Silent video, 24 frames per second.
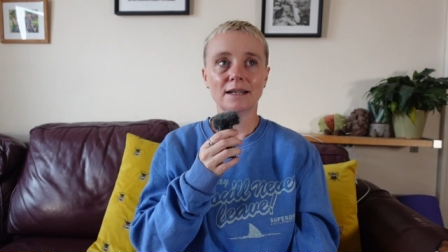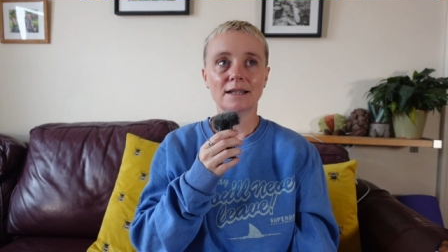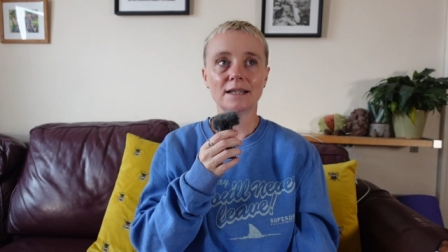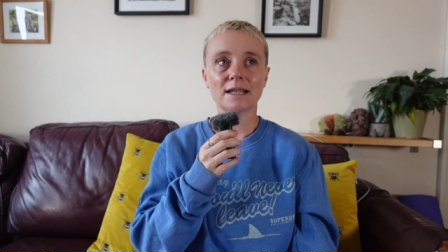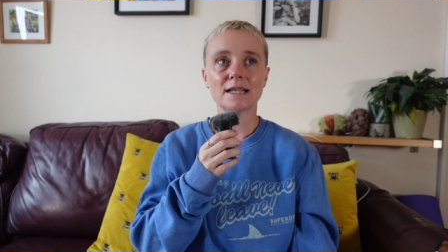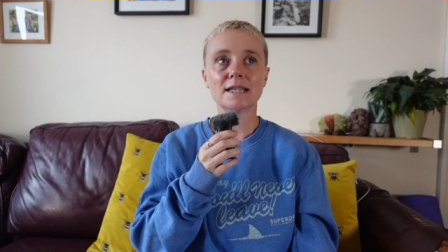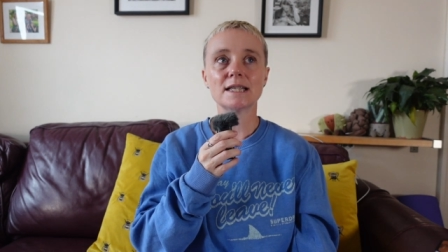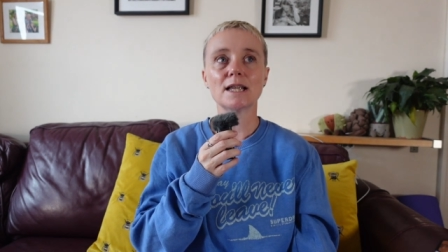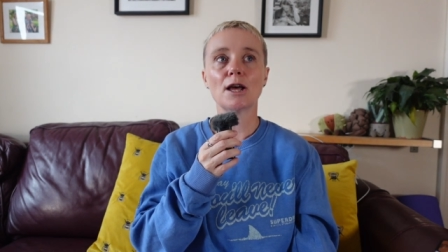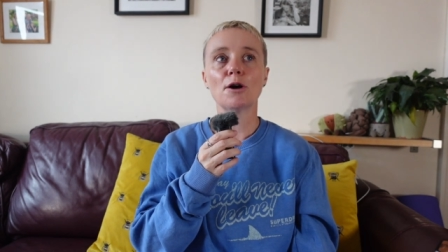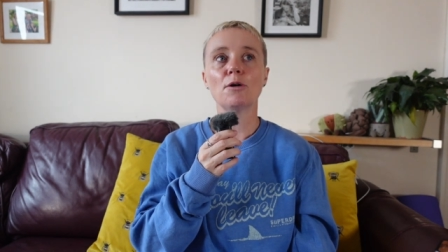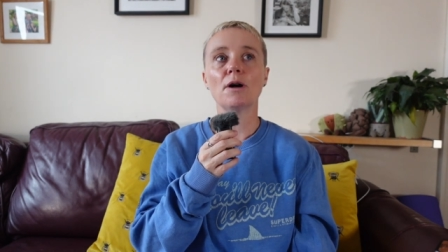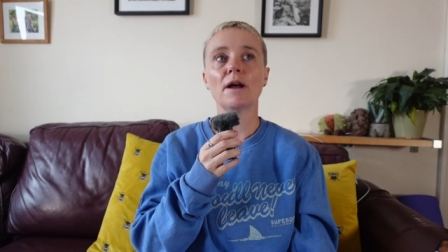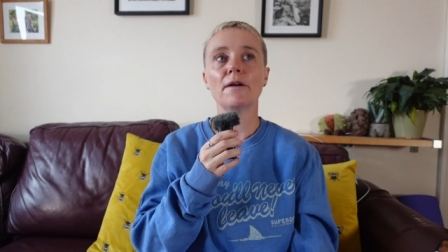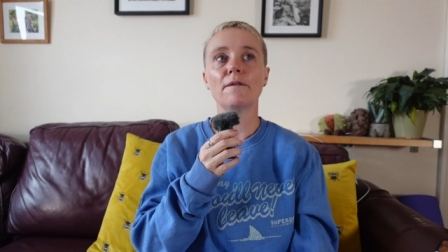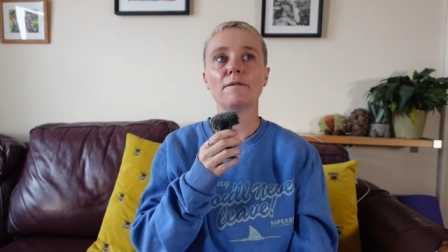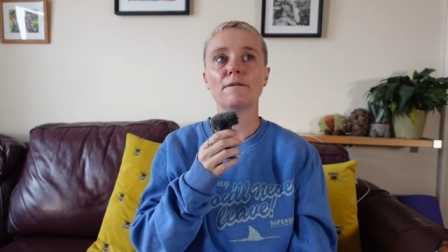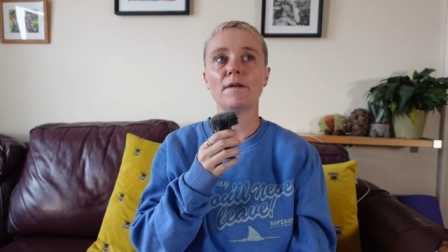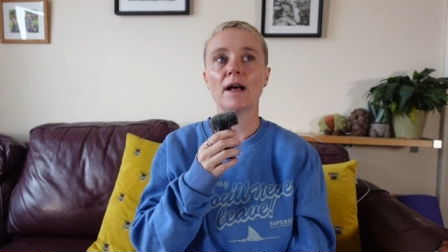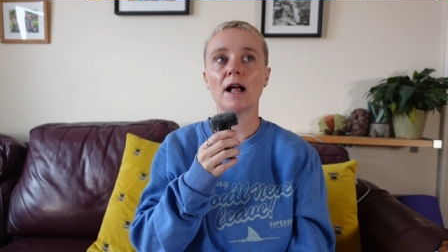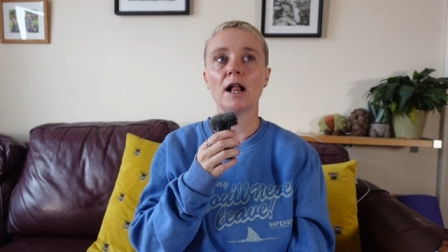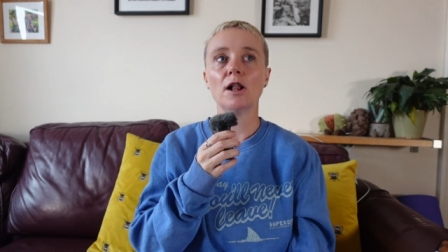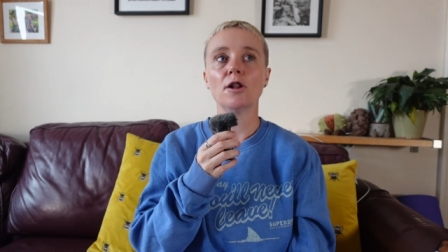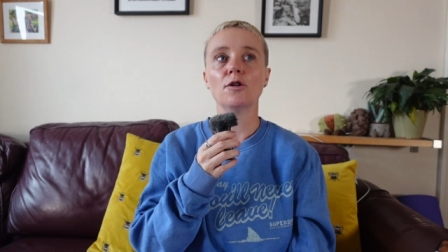So I
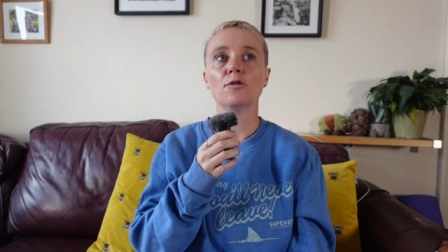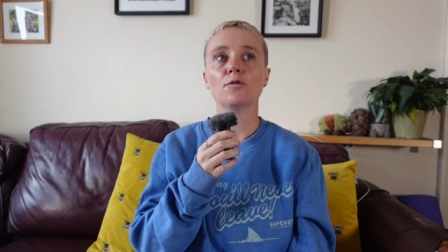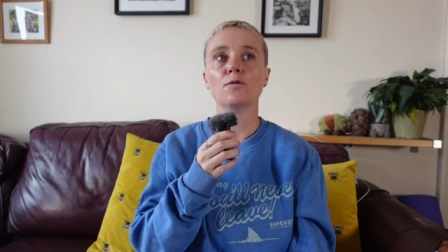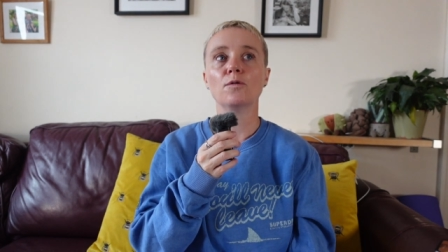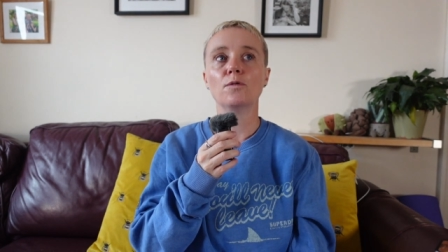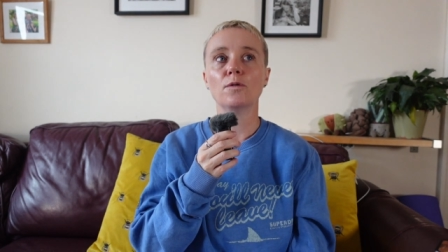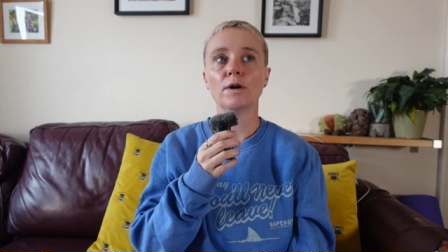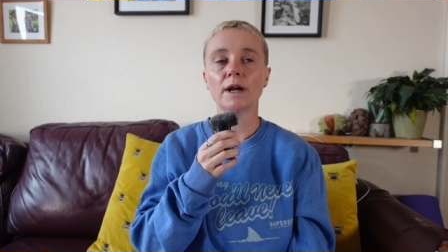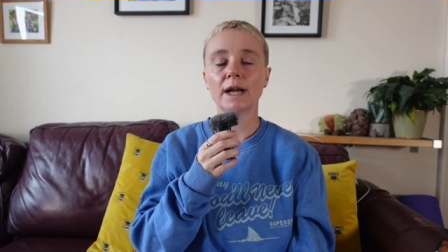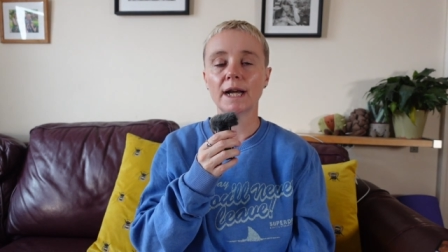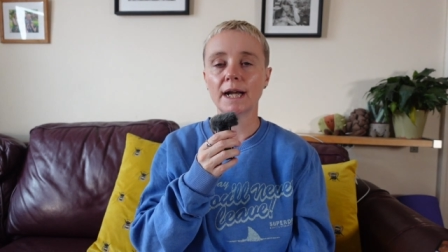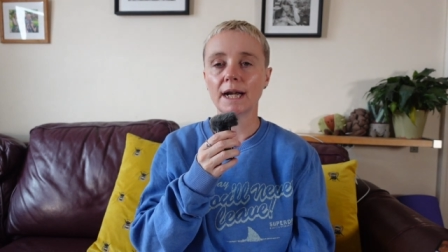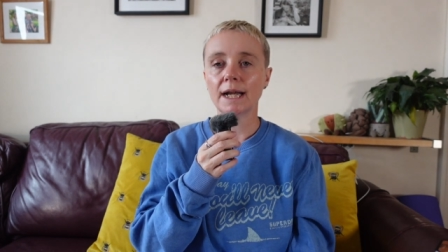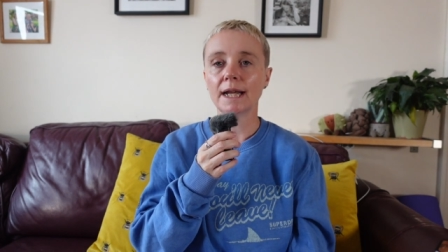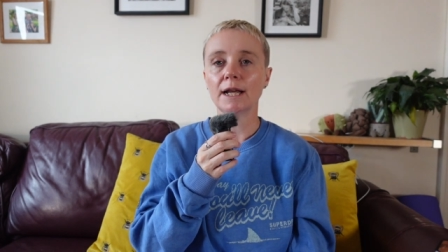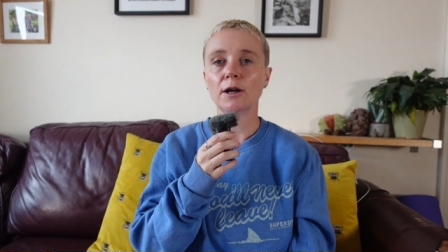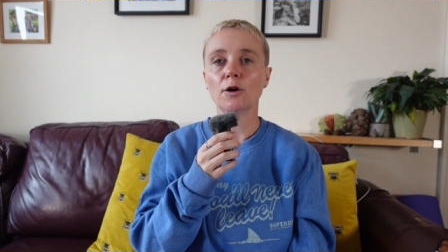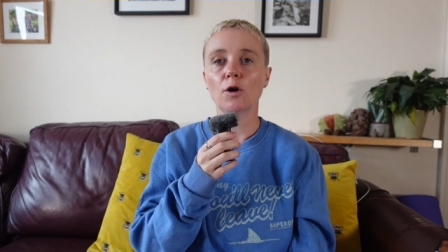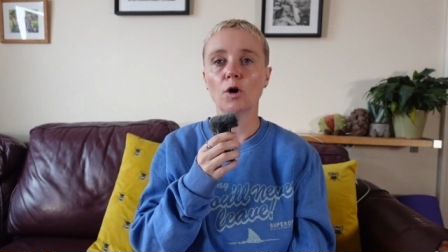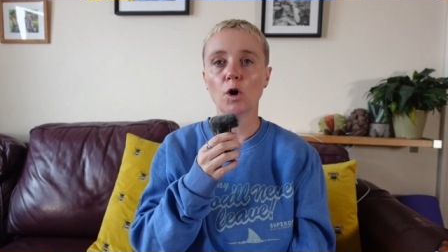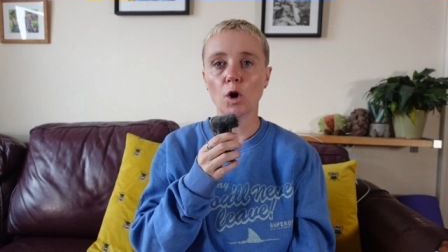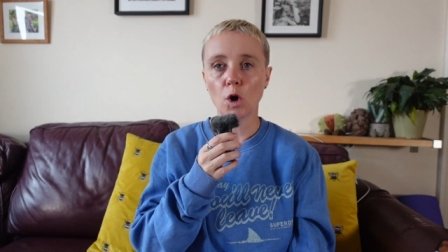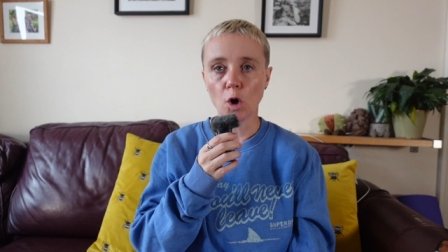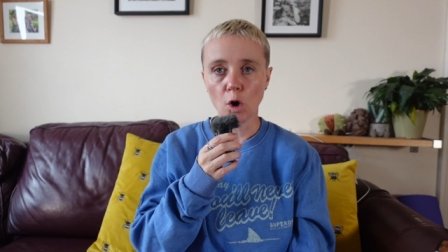felt
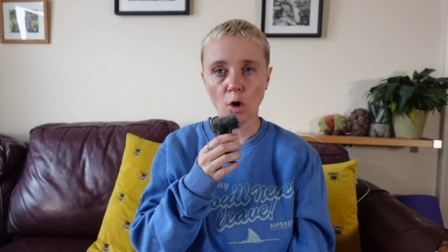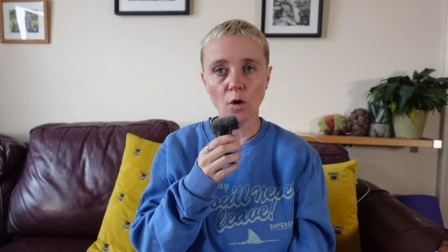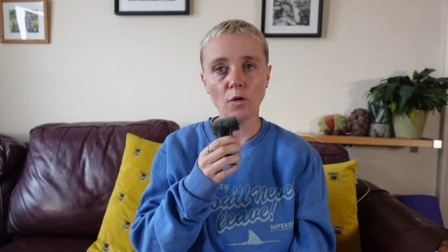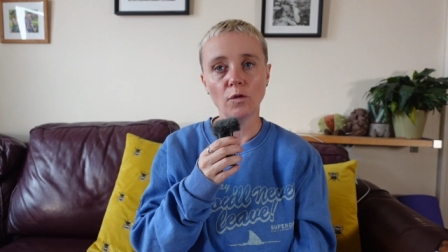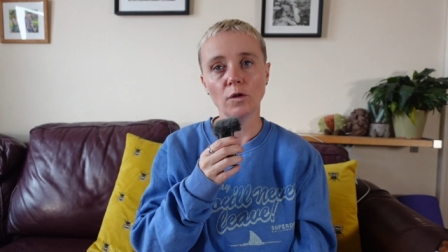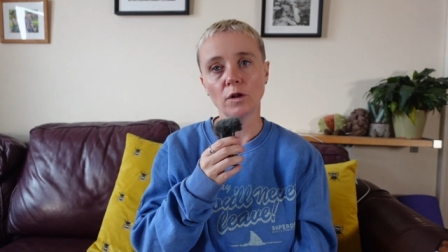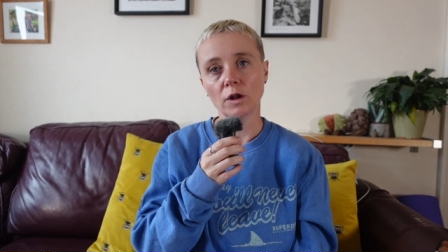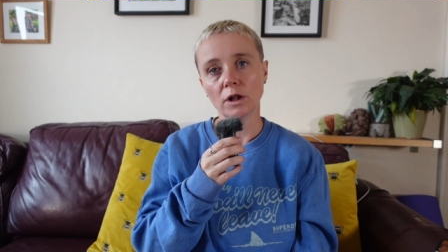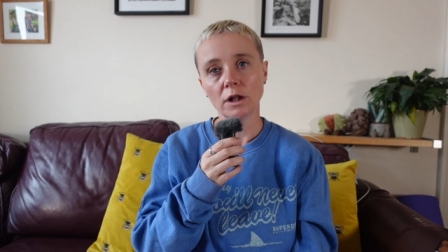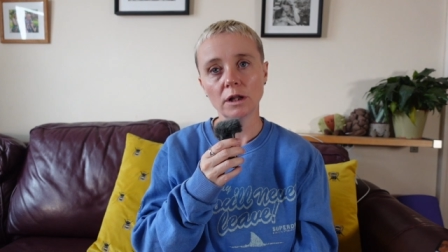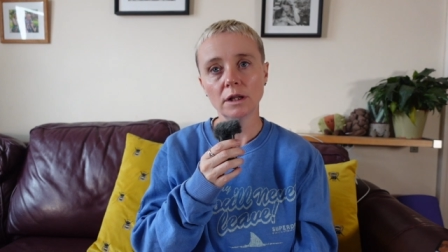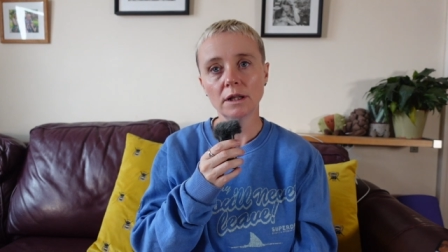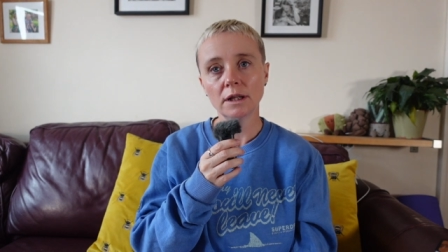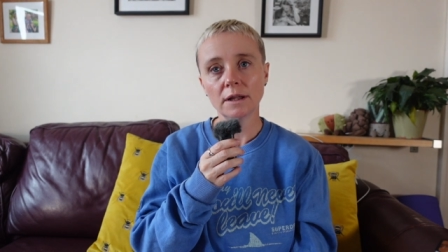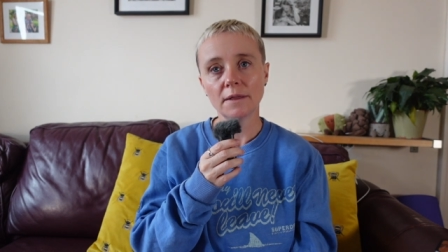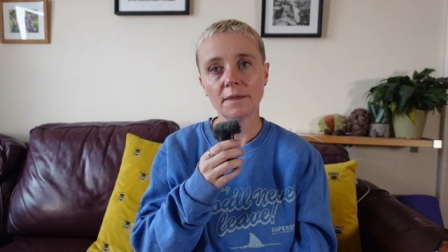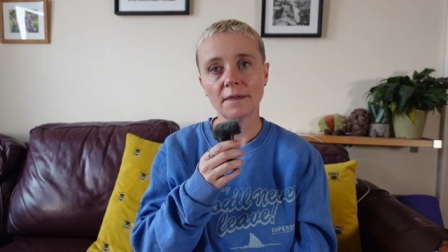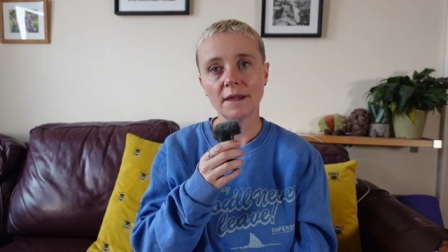really awful